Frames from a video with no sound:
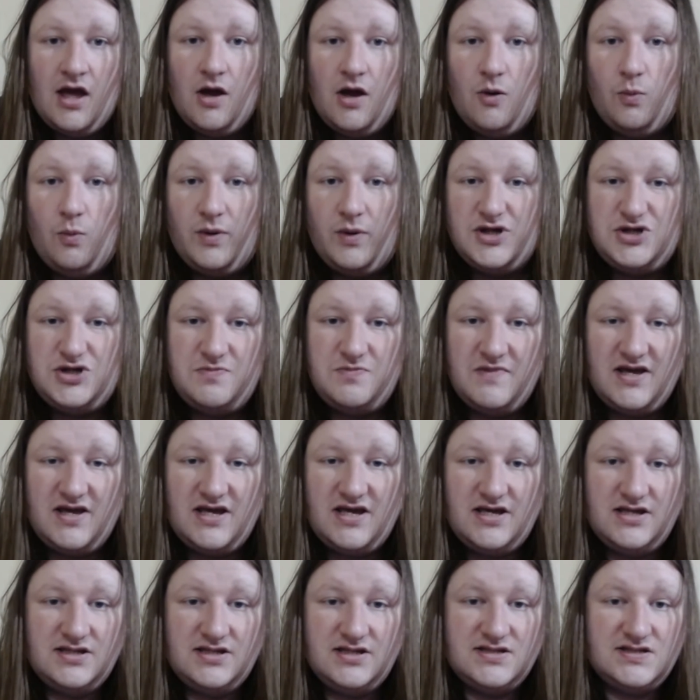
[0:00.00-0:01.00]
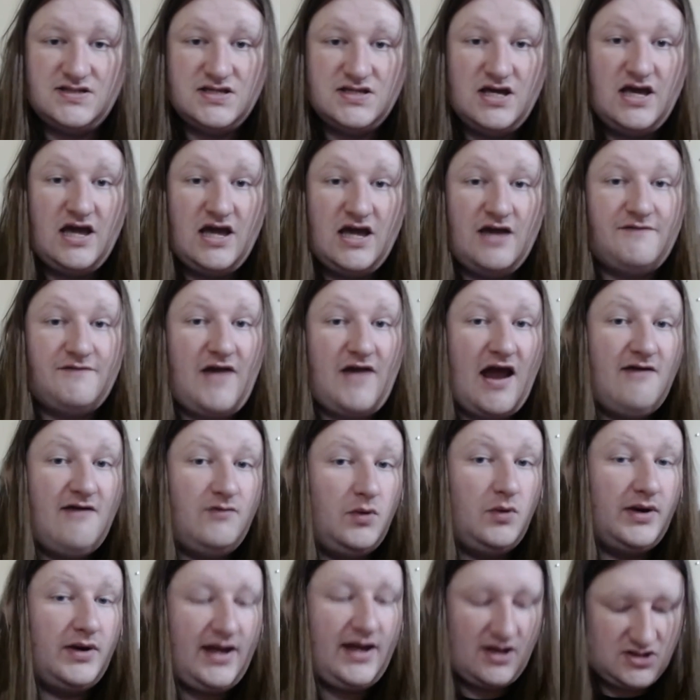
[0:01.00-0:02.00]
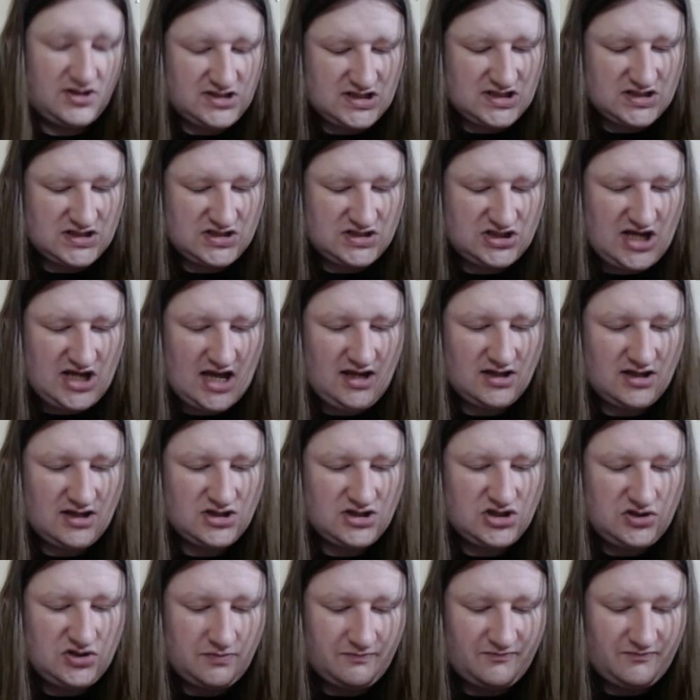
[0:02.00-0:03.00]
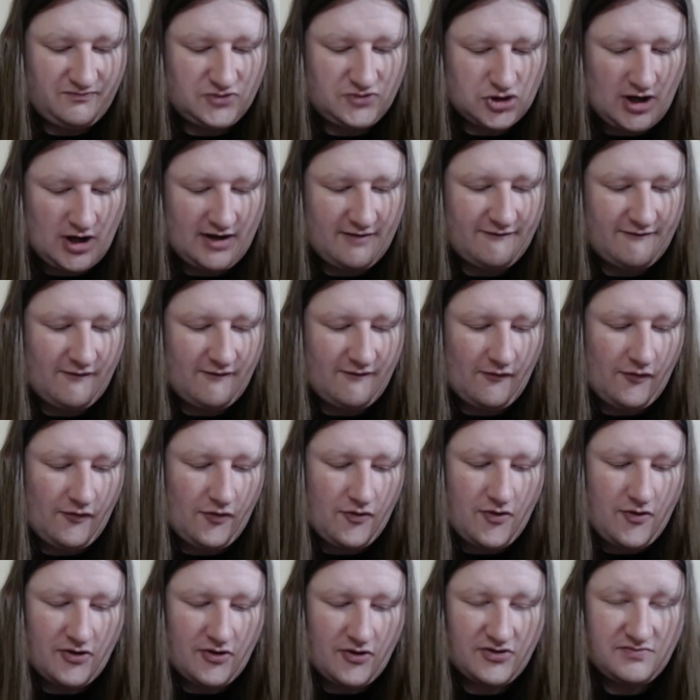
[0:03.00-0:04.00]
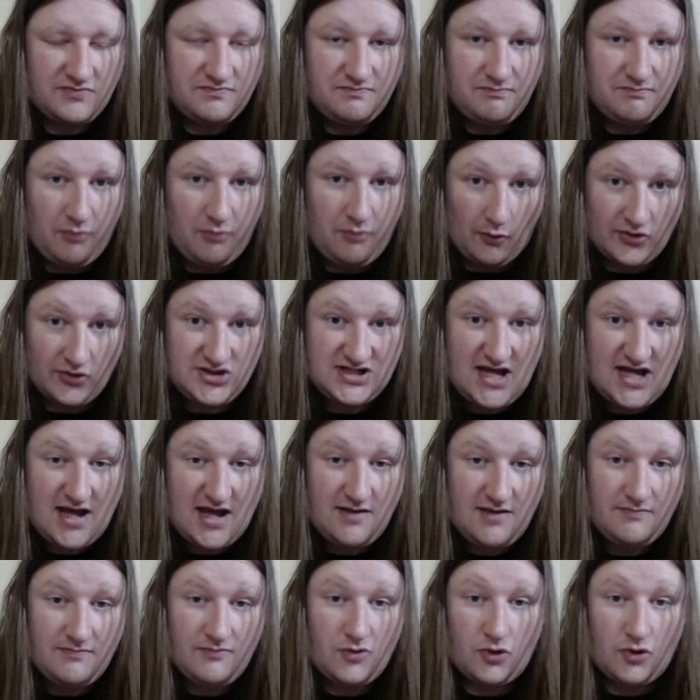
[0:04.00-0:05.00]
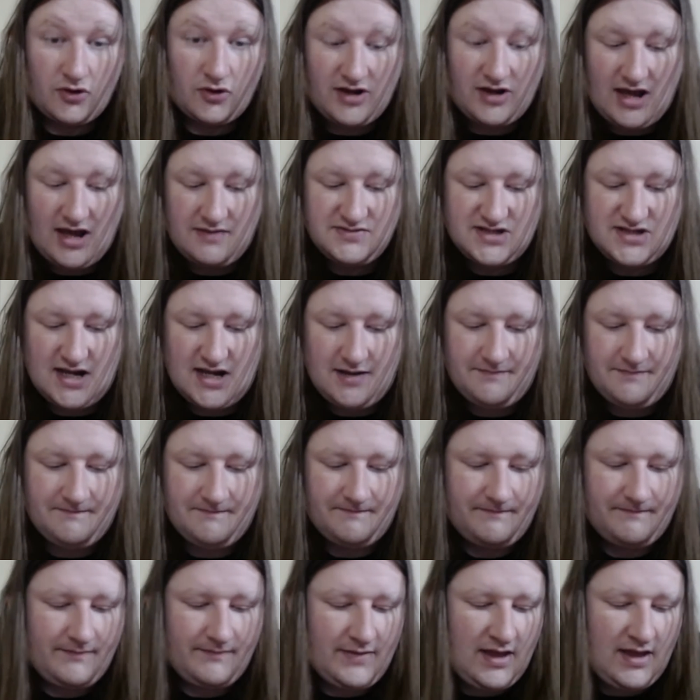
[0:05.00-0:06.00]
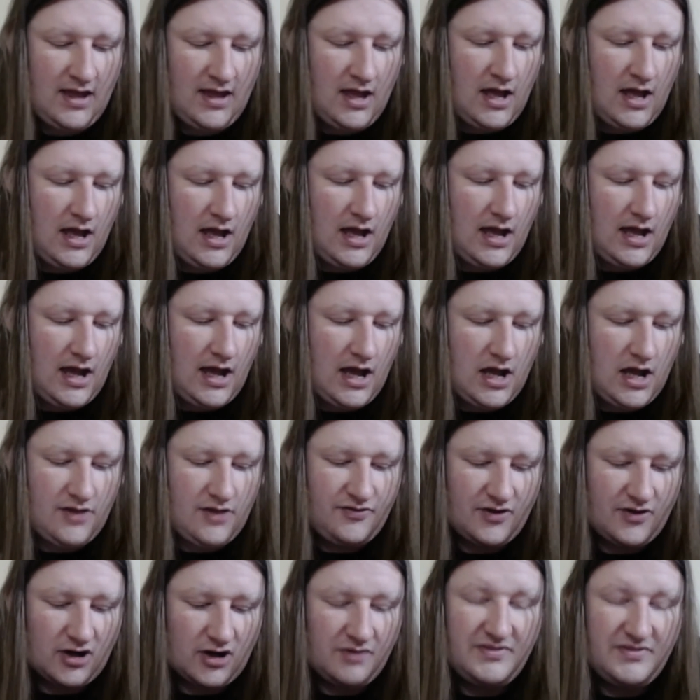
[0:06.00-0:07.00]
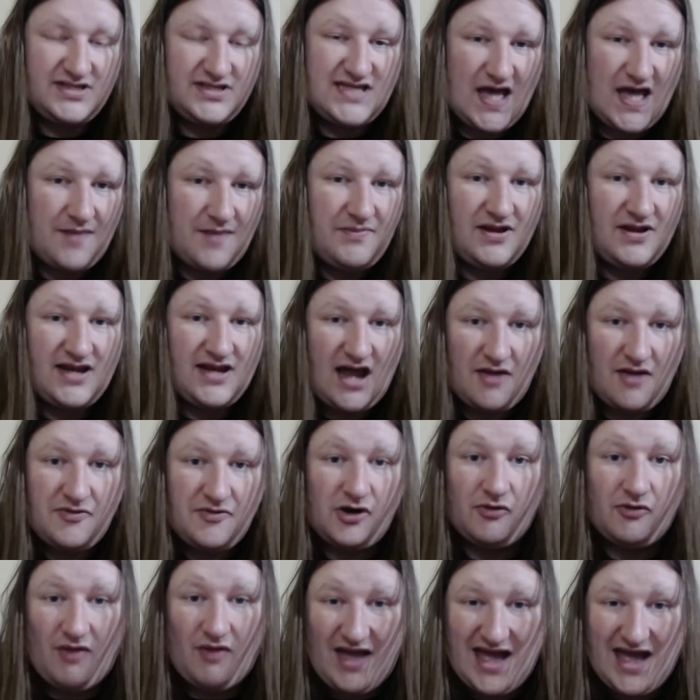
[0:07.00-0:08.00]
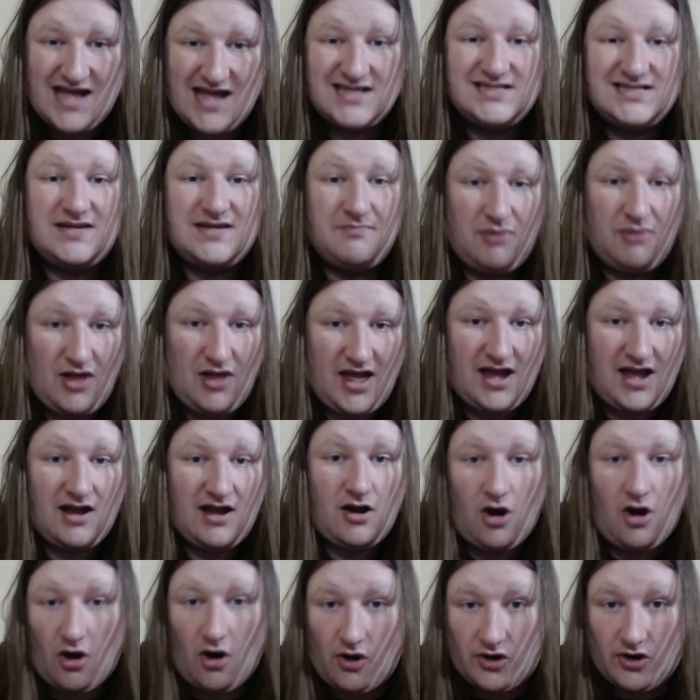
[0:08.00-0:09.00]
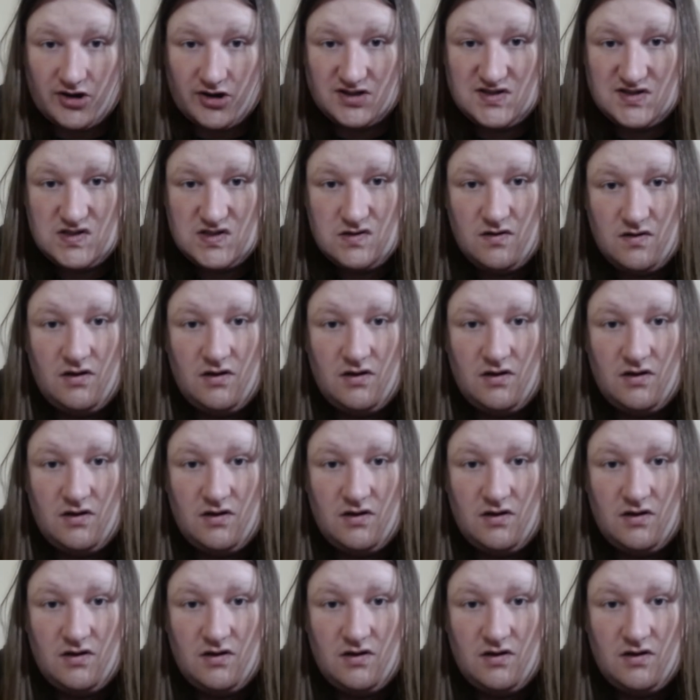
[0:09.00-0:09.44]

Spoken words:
Which means if everyone else is taken to trying to further their board state or game state, they're going to be tapping down their lands and playing cards.